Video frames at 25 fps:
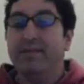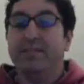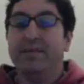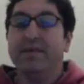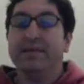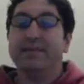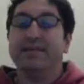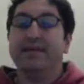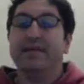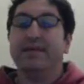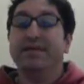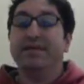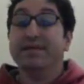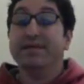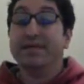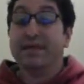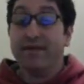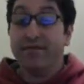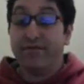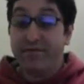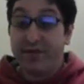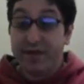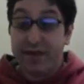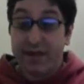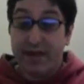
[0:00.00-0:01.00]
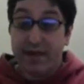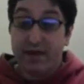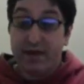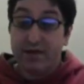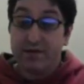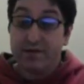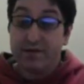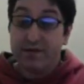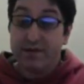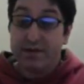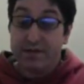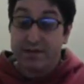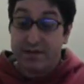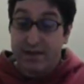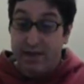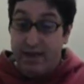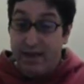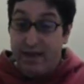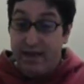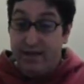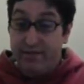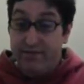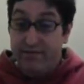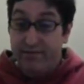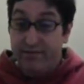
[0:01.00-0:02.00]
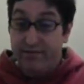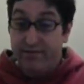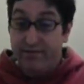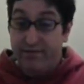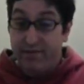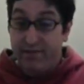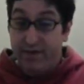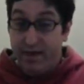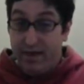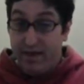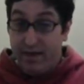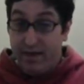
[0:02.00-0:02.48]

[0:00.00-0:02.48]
let me tell you something else. If